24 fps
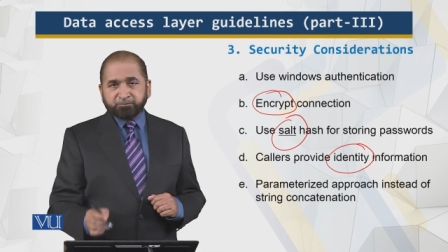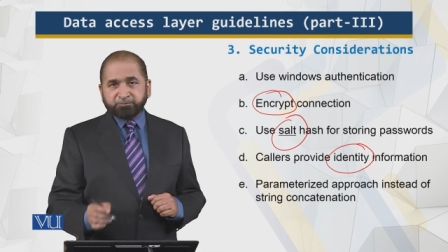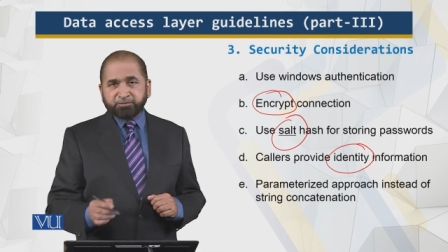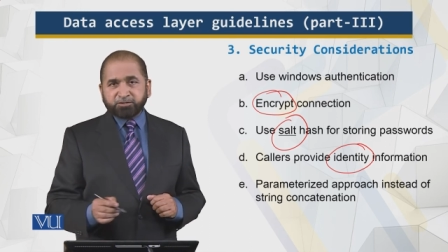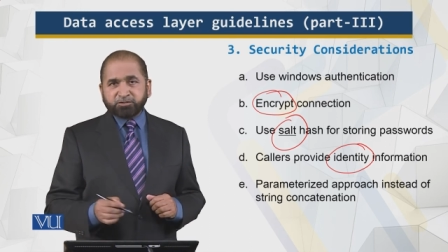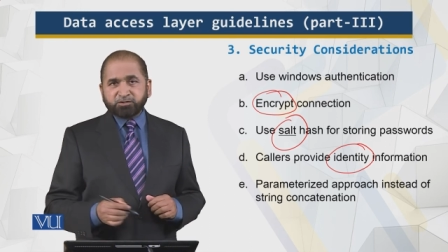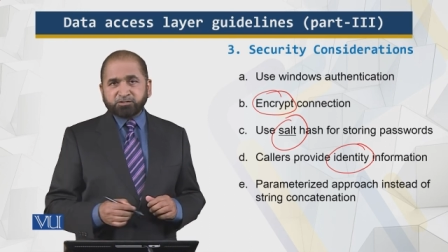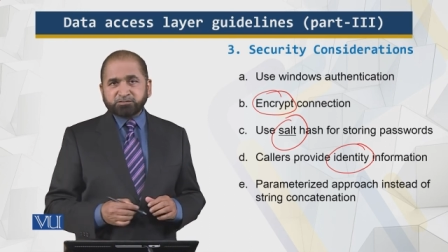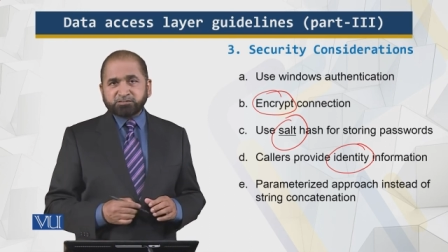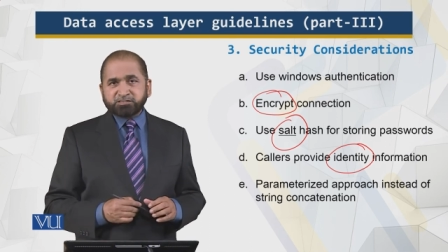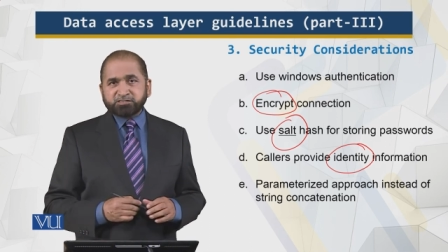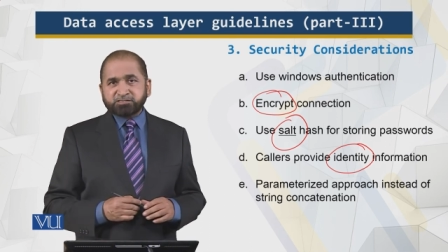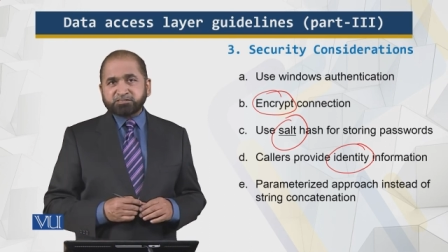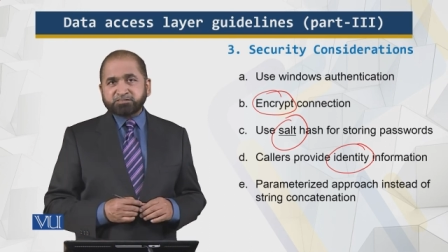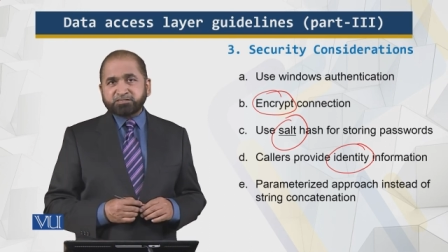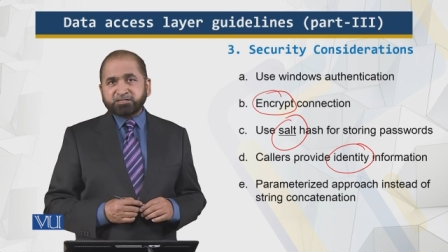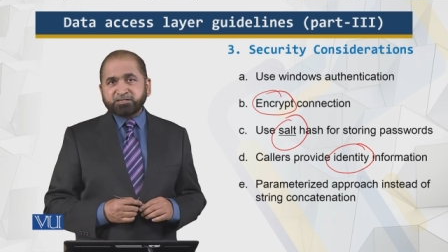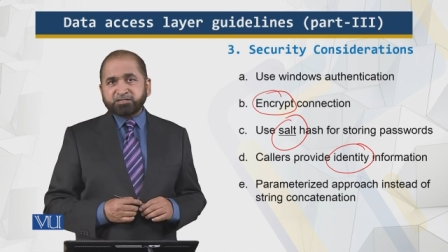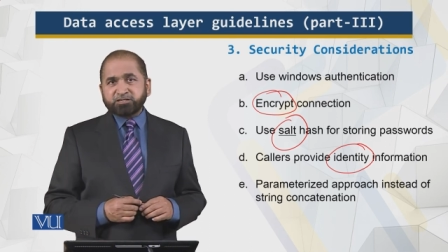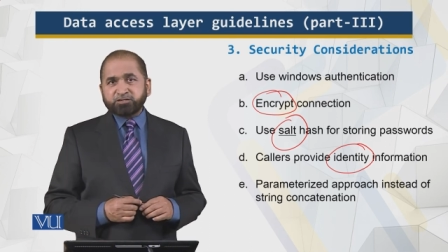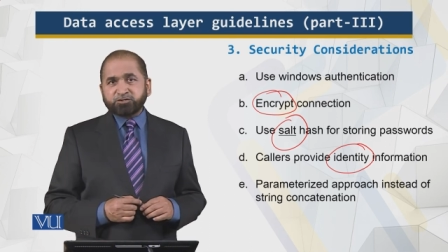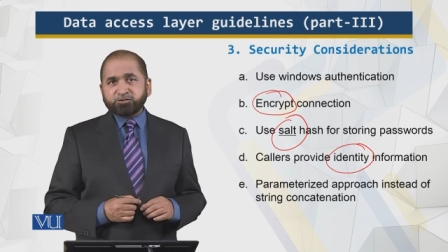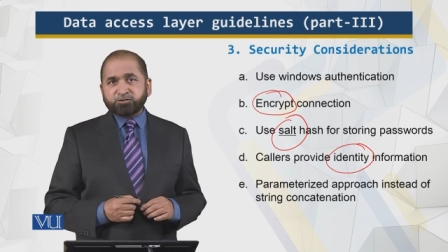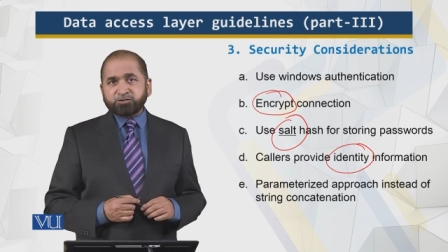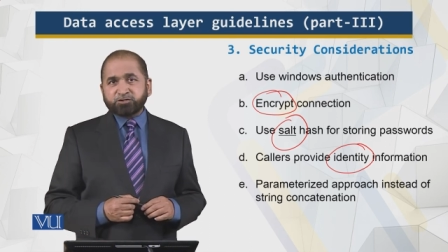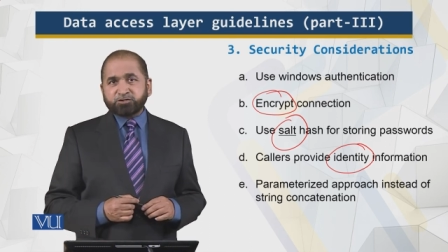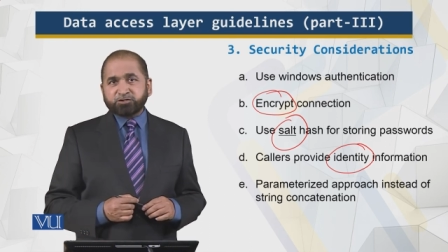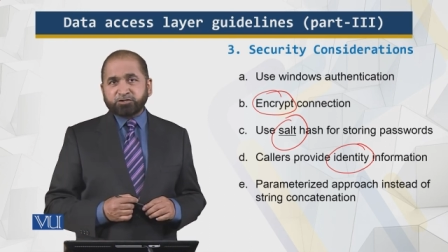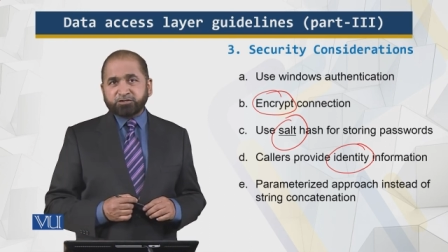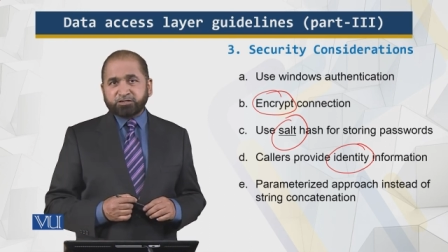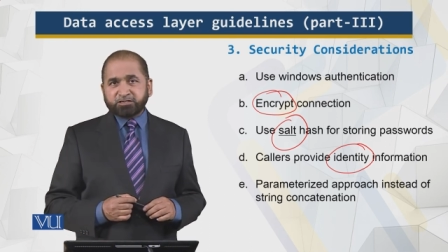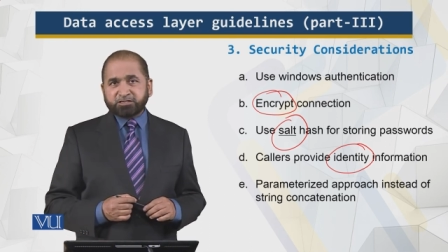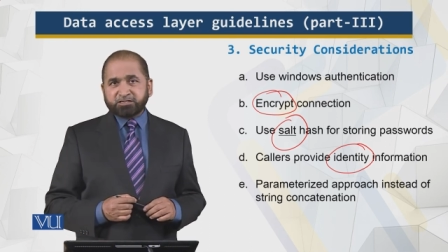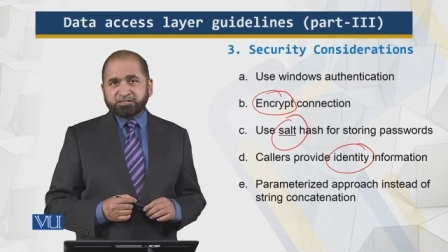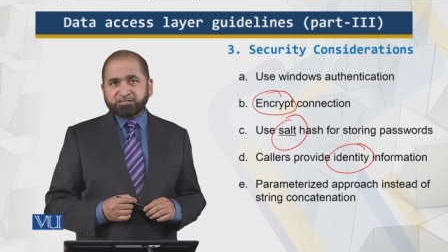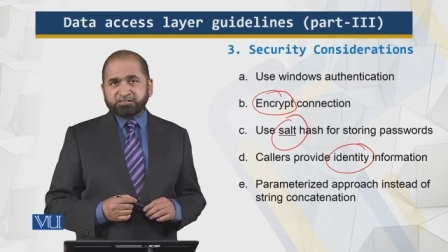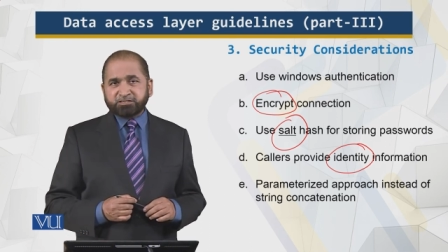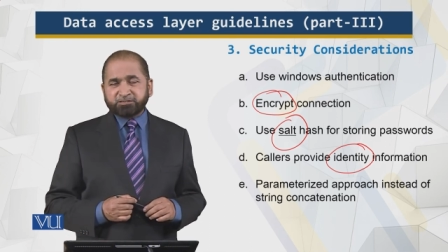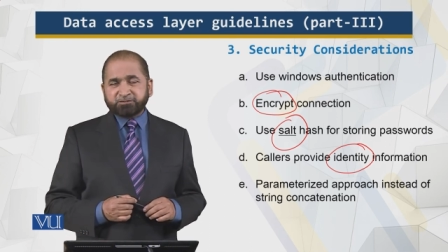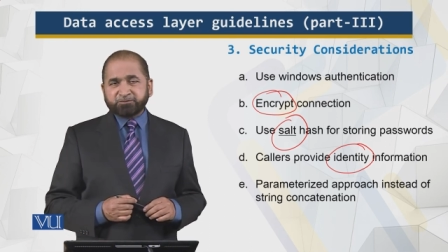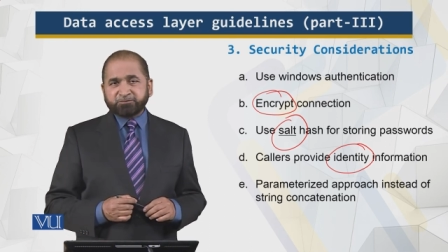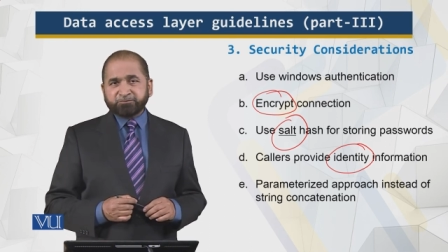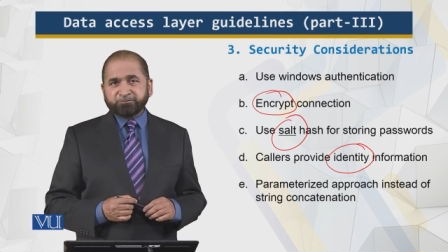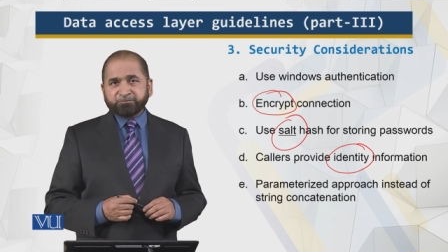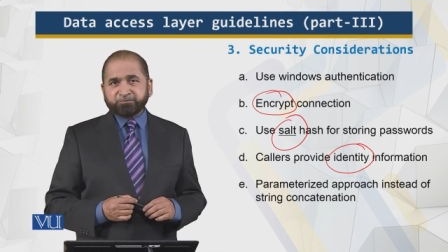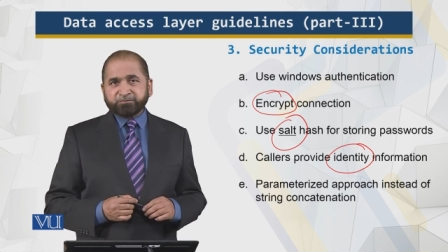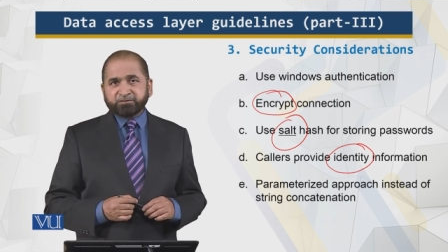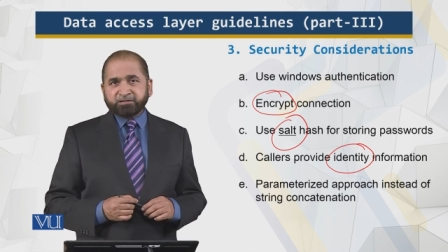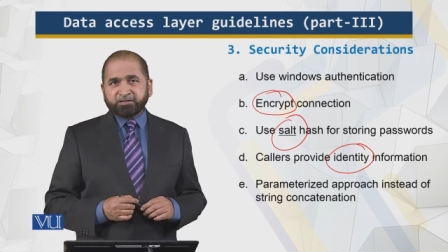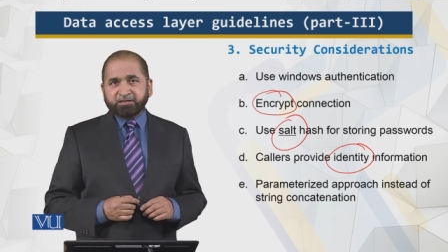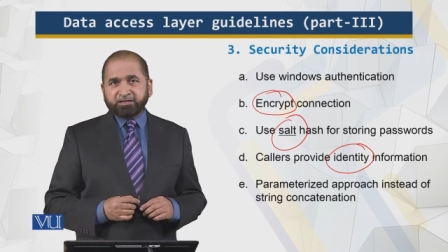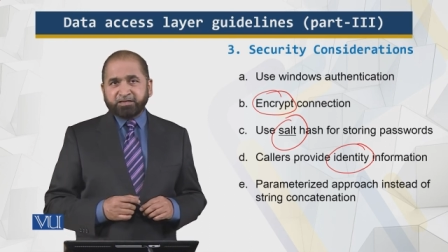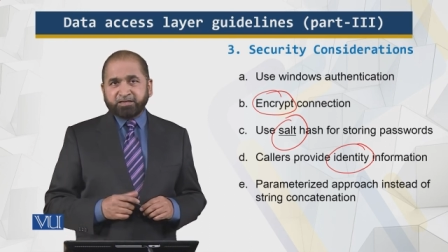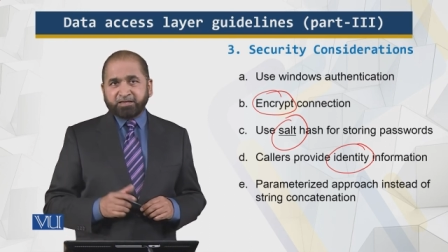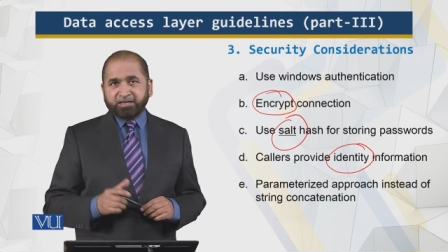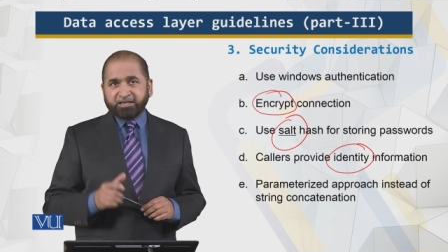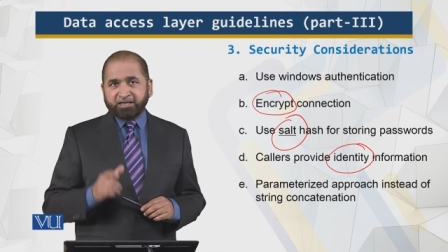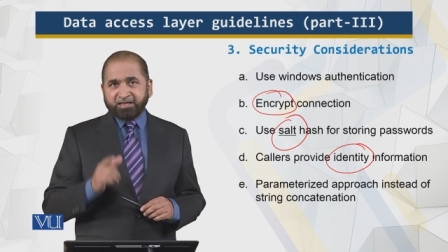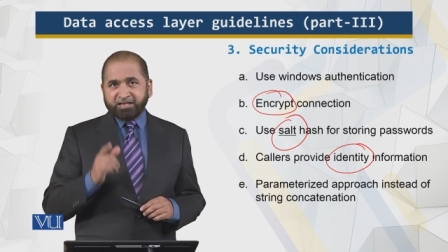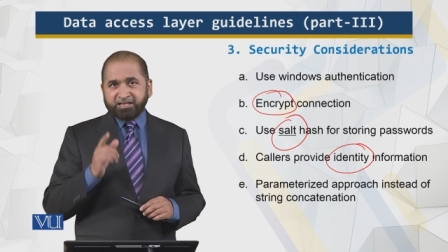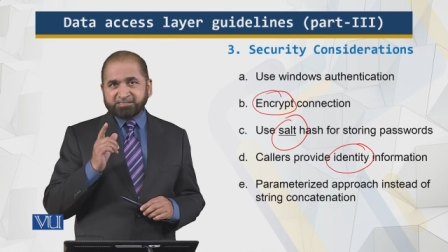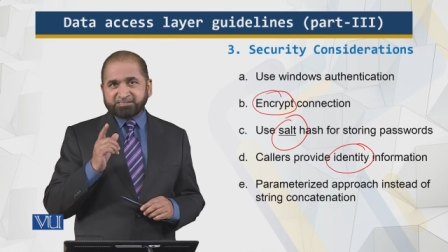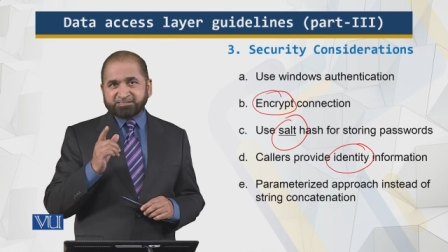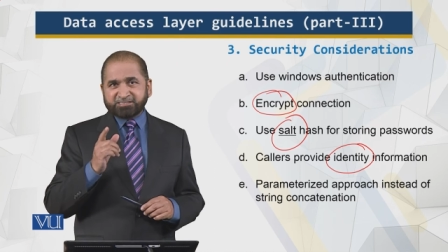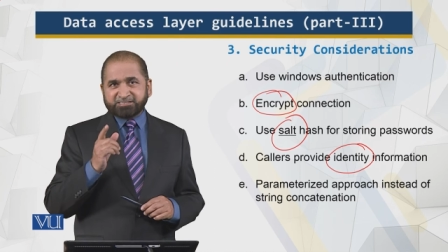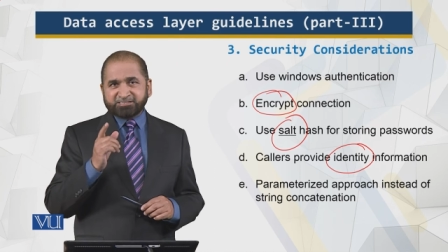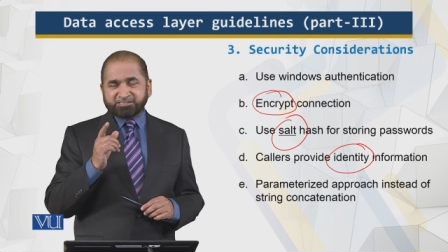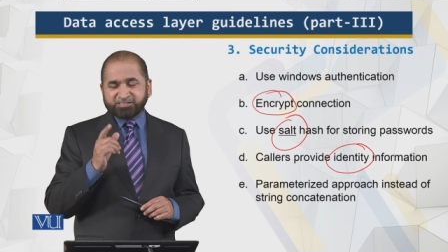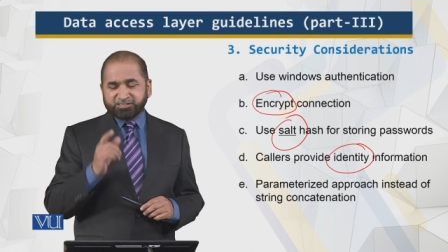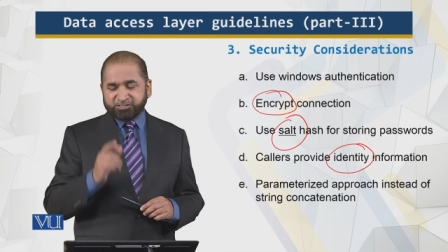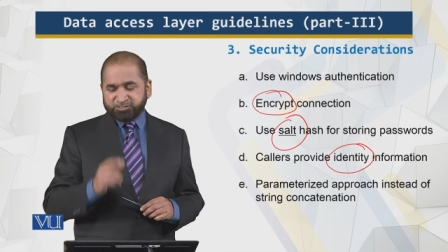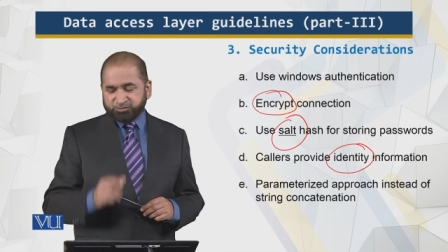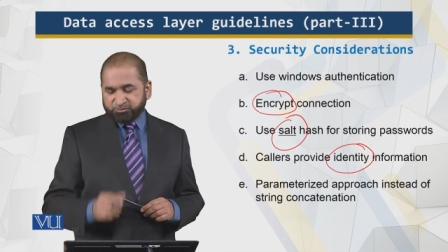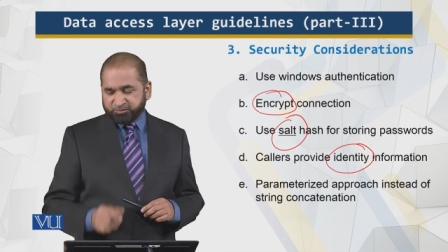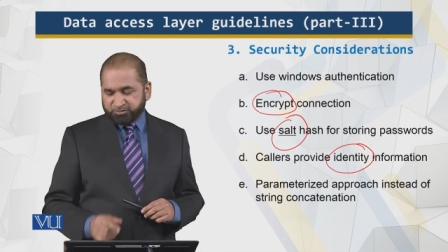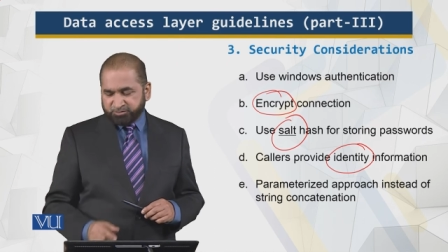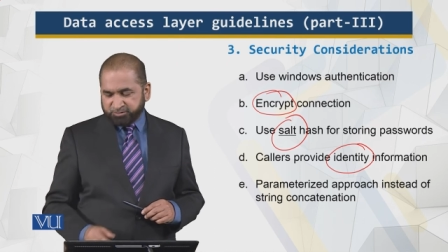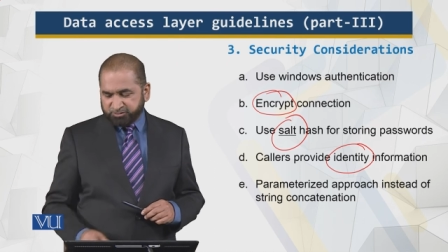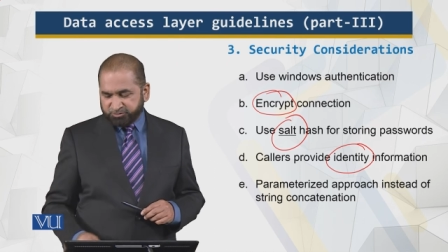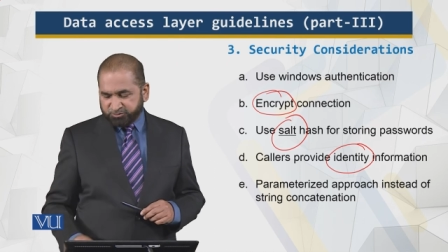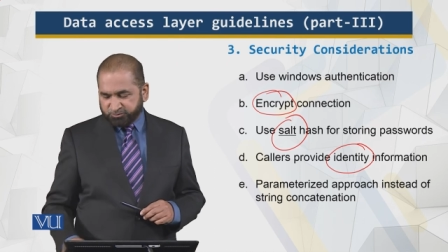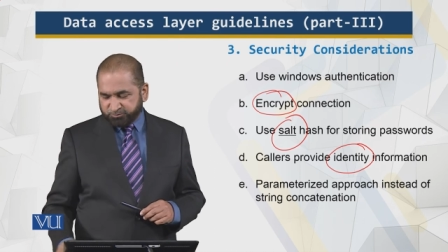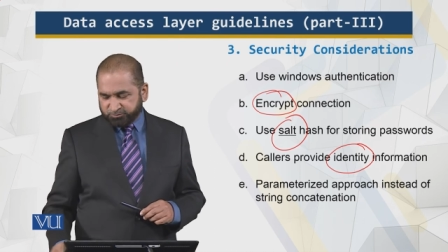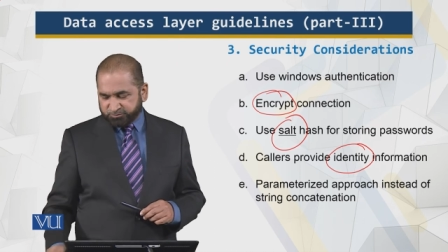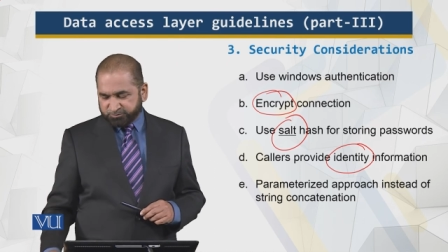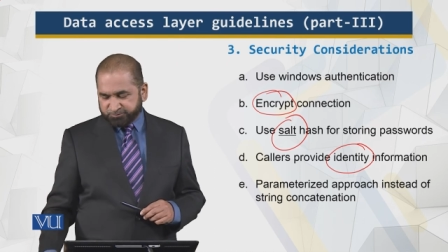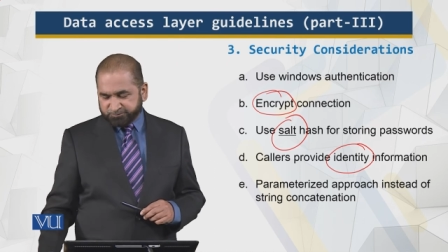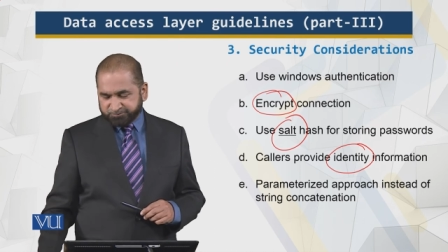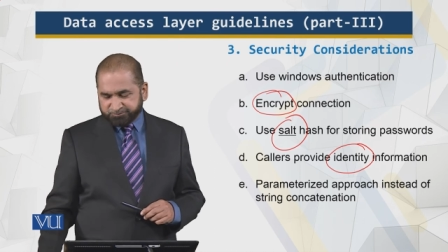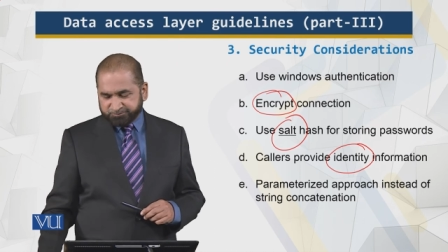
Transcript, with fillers: because the string concatenation has the security issues